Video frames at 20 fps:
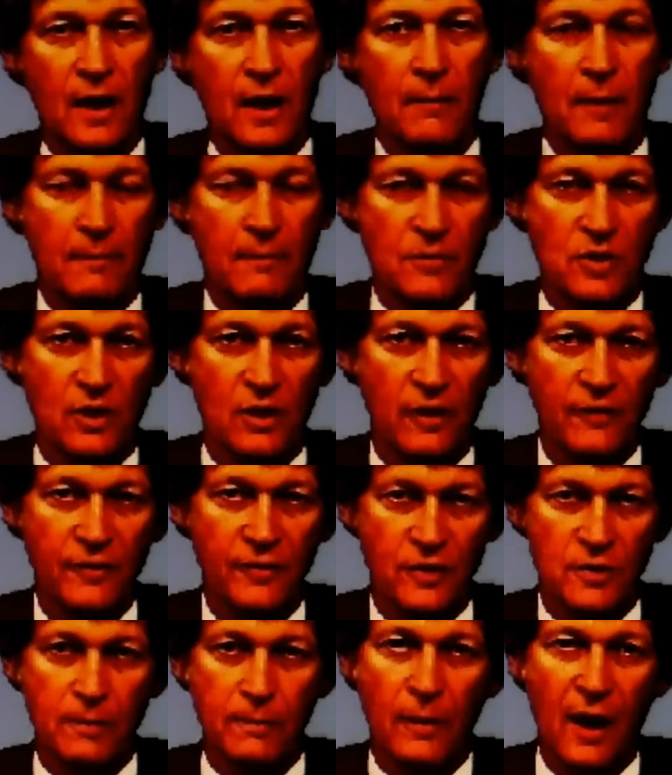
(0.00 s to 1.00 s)
minimum
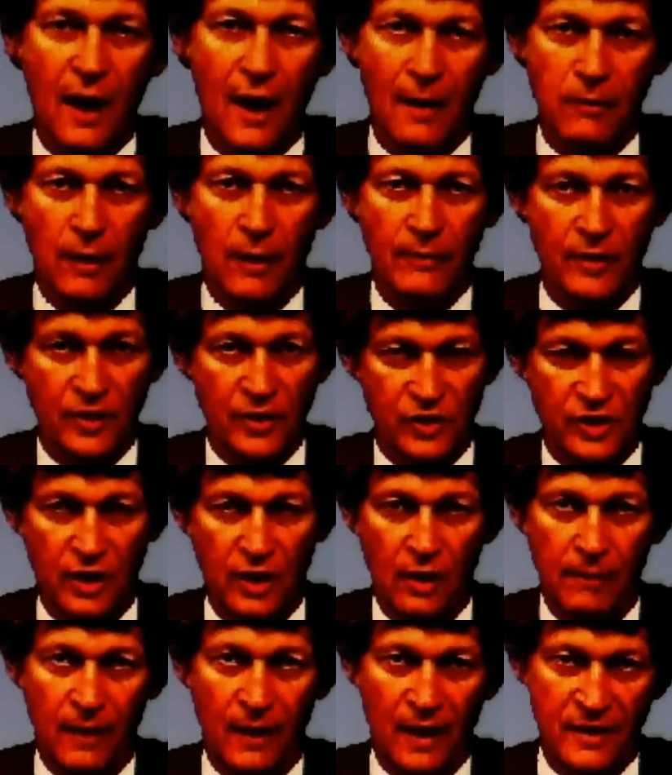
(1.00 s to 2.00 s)
surface problem that
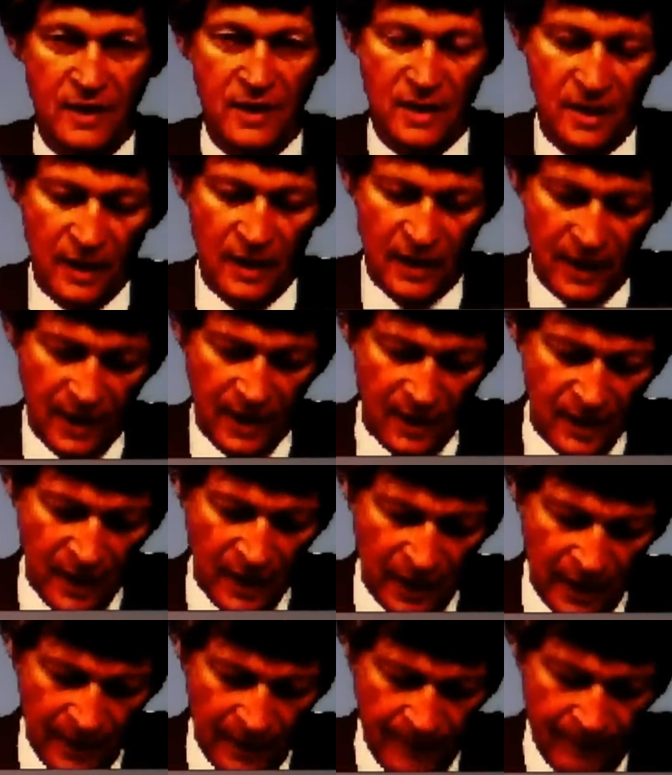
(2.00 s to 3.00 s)
Schellbach studied.